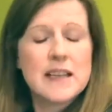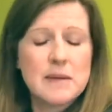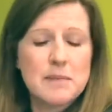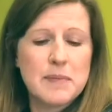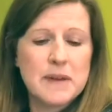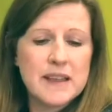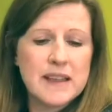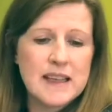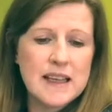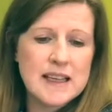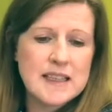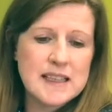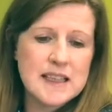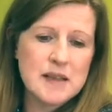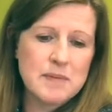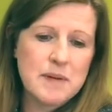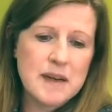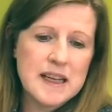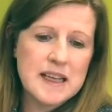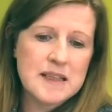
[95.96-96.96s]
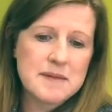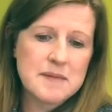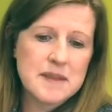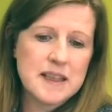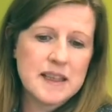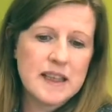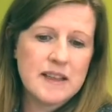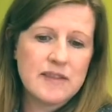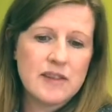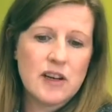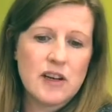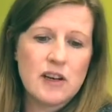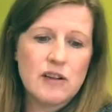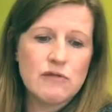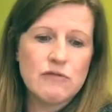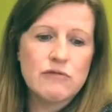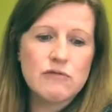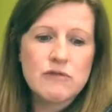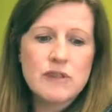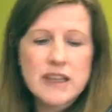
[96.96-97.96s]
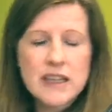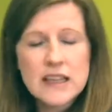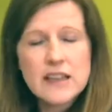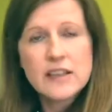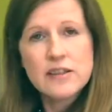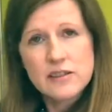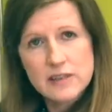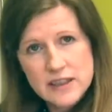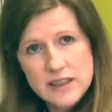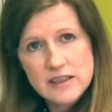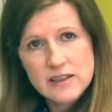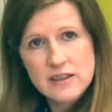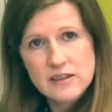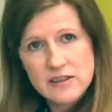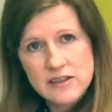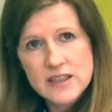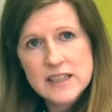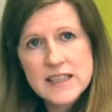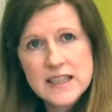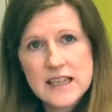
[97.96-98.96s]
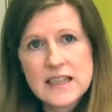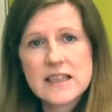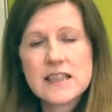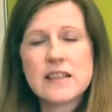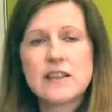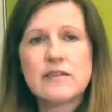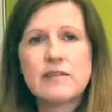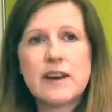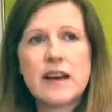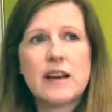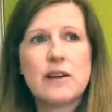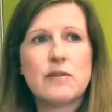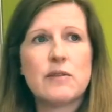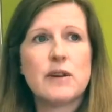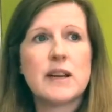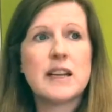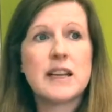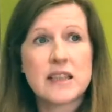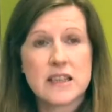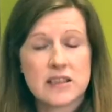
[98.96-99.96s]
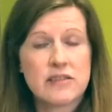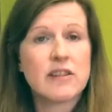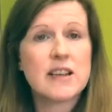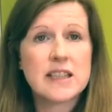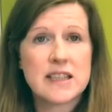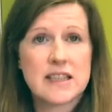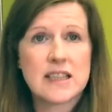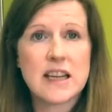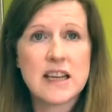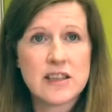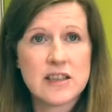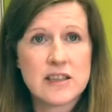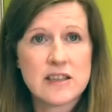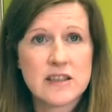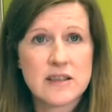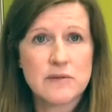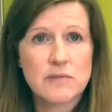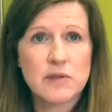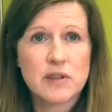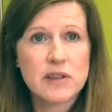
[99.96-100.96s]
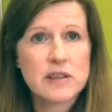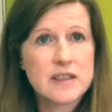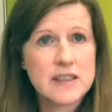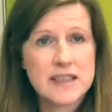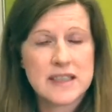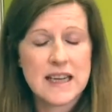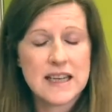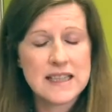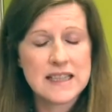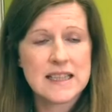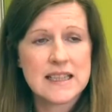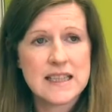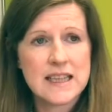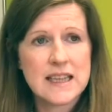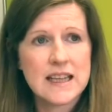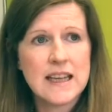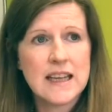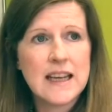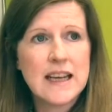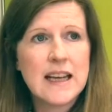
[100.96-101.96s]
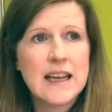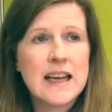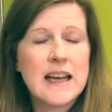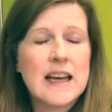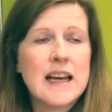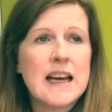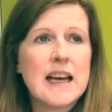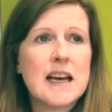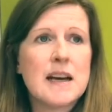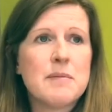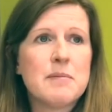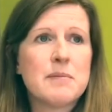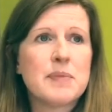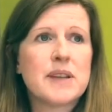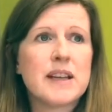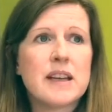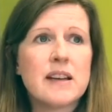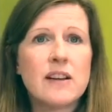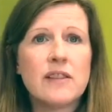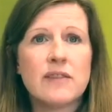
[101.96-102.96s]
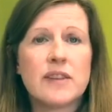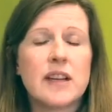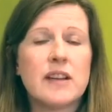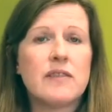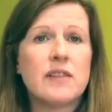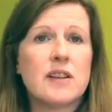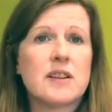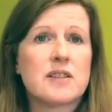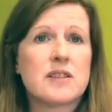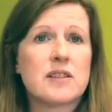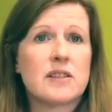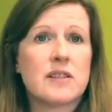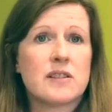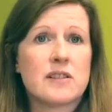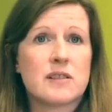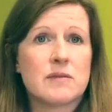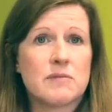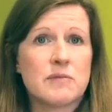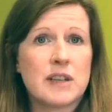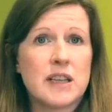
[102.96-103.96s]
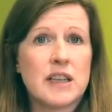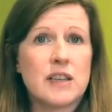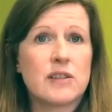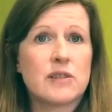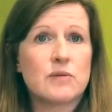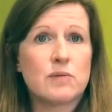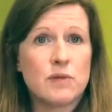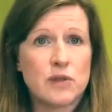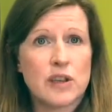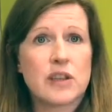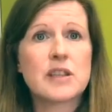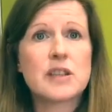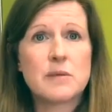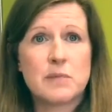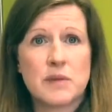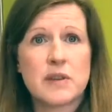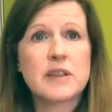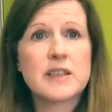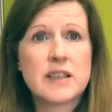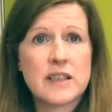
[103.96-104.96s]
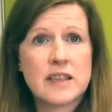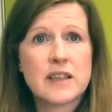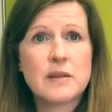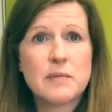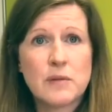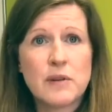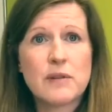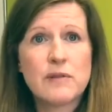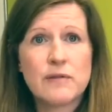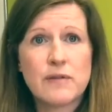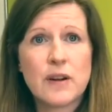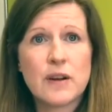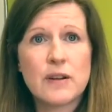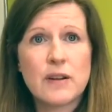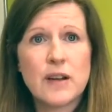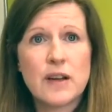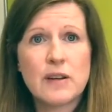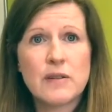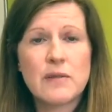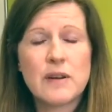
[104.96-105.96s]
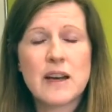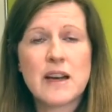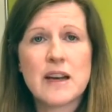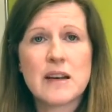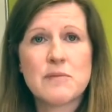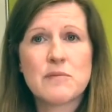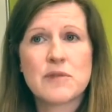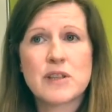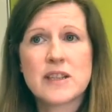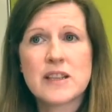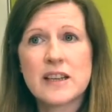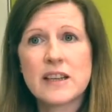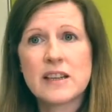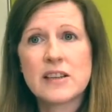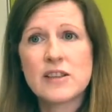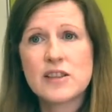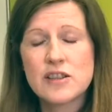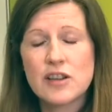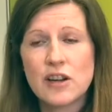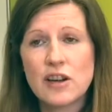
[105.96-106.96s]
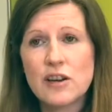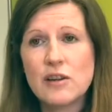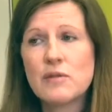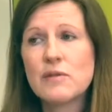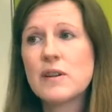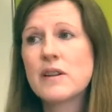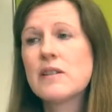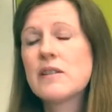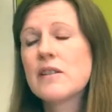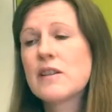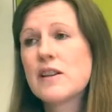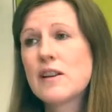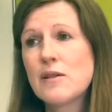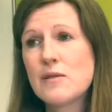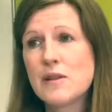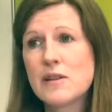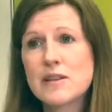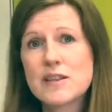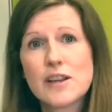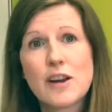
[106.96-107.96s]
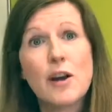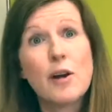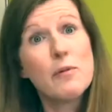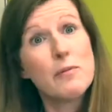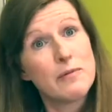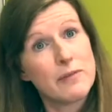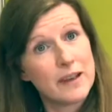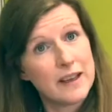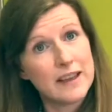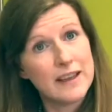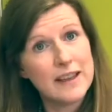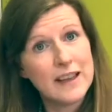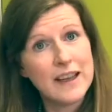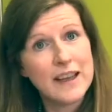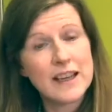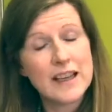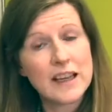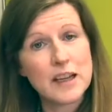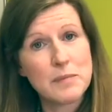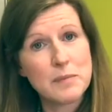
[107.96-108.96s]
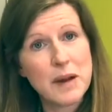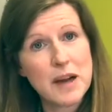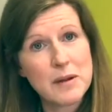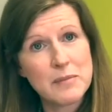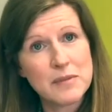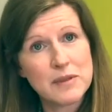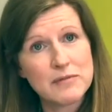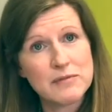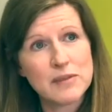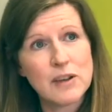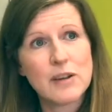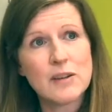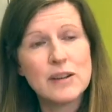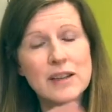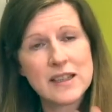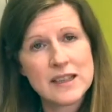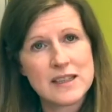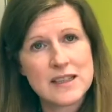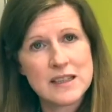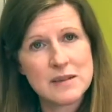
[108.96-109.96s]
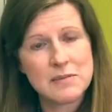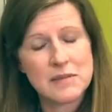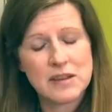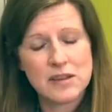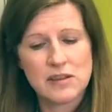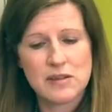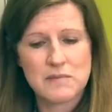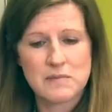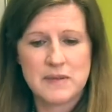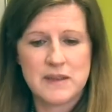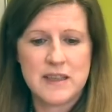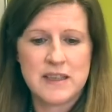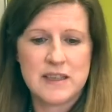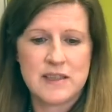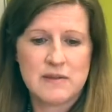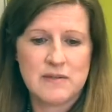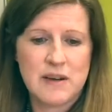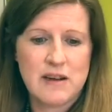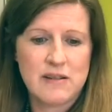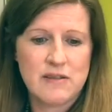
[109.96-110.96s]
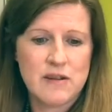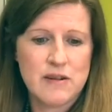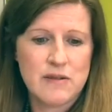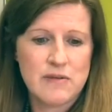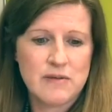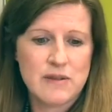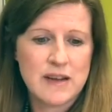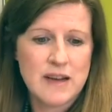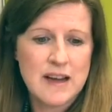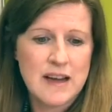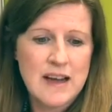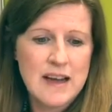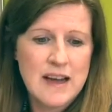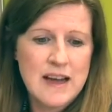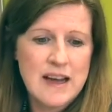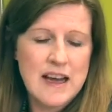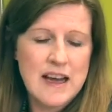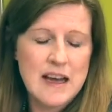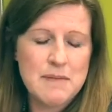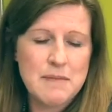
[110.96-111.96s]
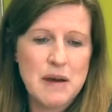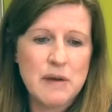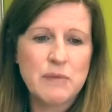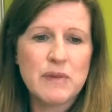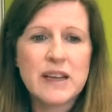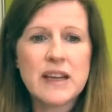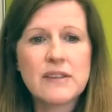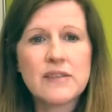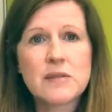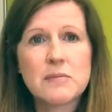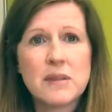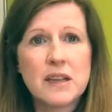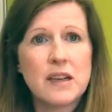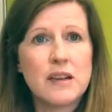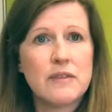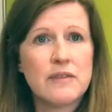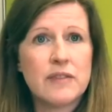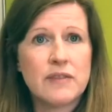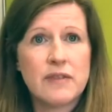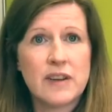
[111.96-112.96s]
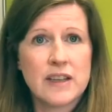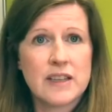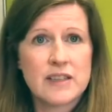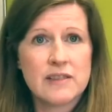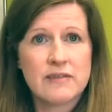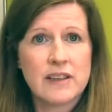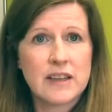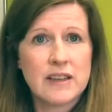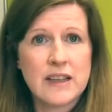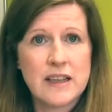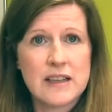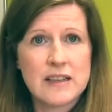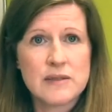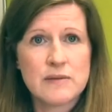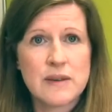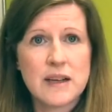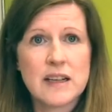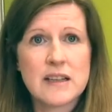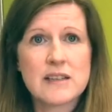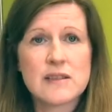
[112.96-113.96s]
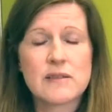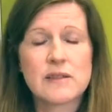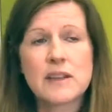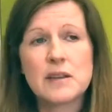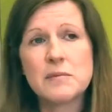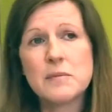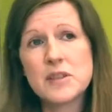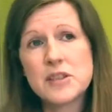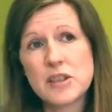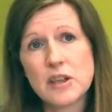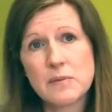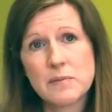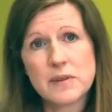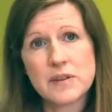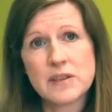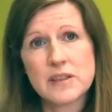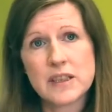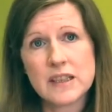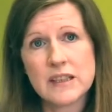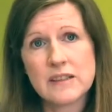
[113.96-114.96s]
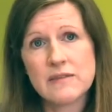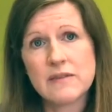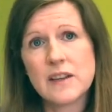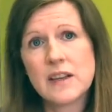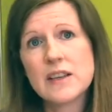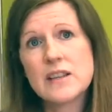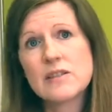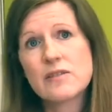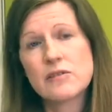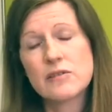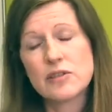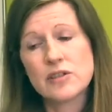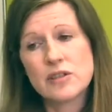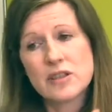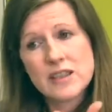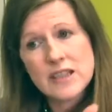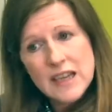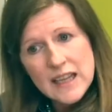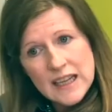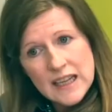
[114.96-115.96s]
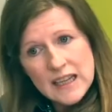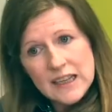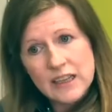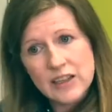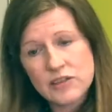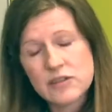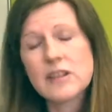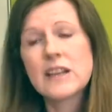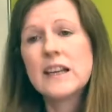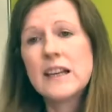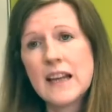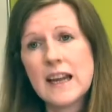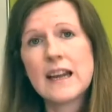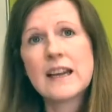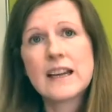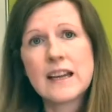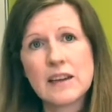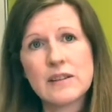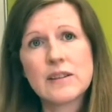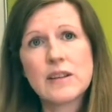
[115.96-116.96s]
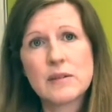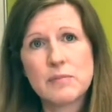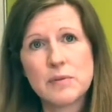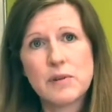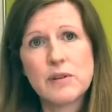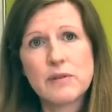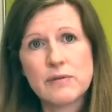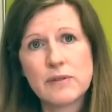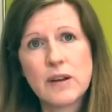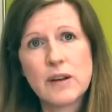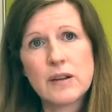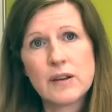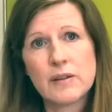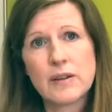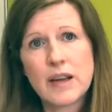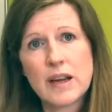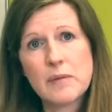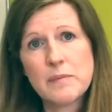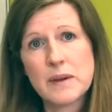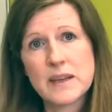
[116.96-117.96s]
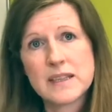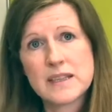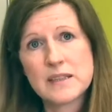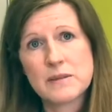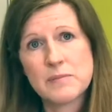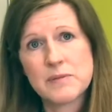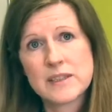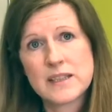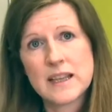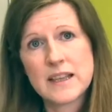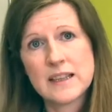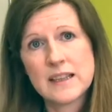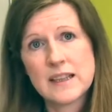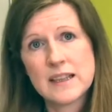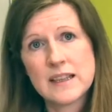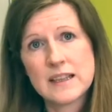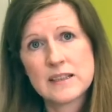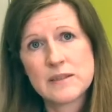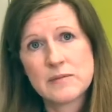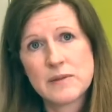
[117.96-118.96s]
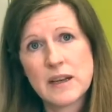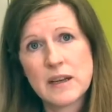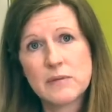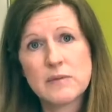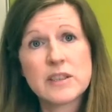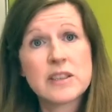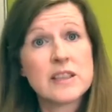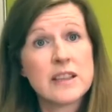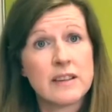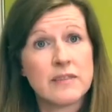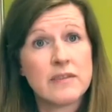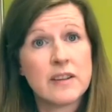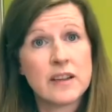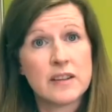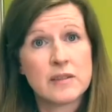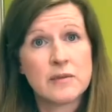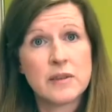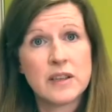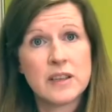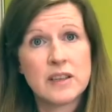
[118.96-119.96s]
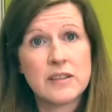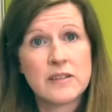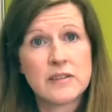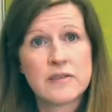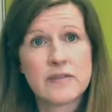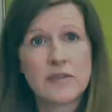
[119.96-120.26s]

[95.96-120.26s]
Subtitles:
is that by the end of the placement, they've got a really good understanding of how an integrated agency works day to day. But they've also got some really good work to put into their portfolio, which they can show and go on to hopefully get a permanent role in a similar company to our own. And we give them a lot of advice around that as well. So it can be job hunting advice or just literally laying out their portfolio and how best to present that as well, which they find quite